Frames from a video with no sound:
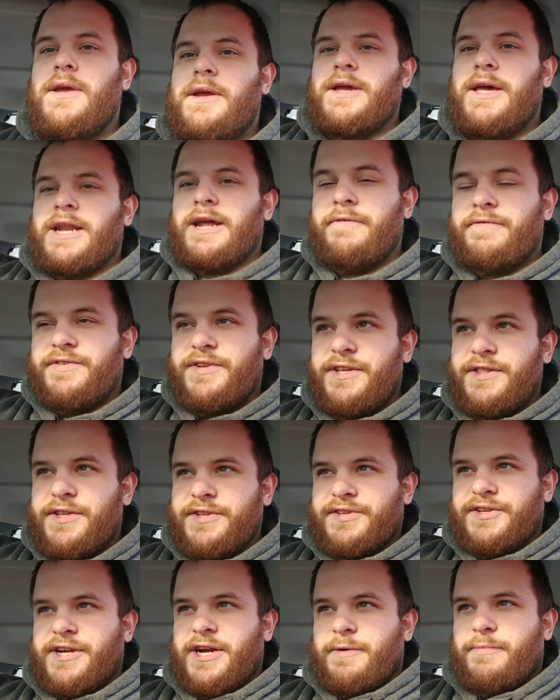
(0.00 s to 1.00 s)
and I've seen
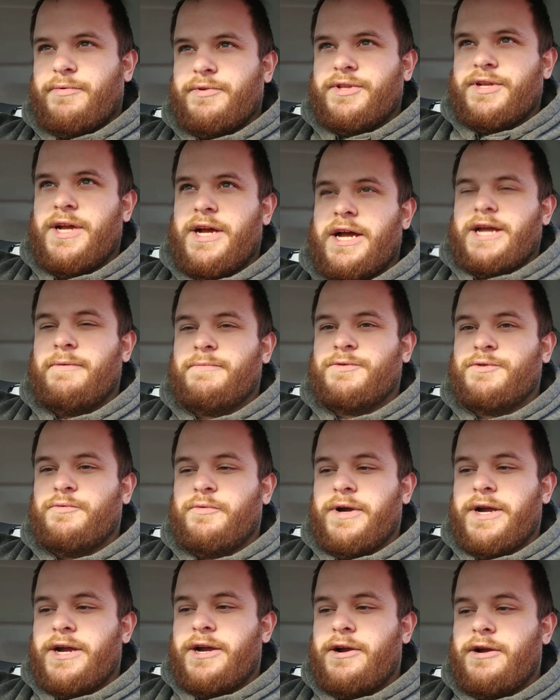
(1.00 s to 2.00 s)
this a couple times
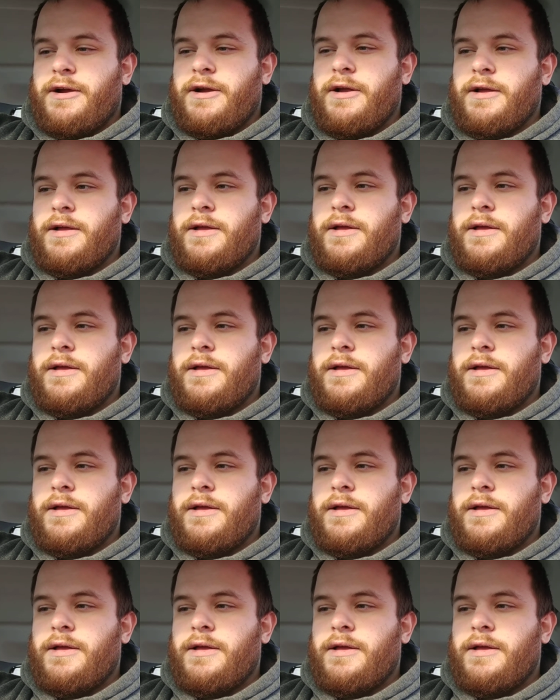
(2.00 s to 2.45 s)
where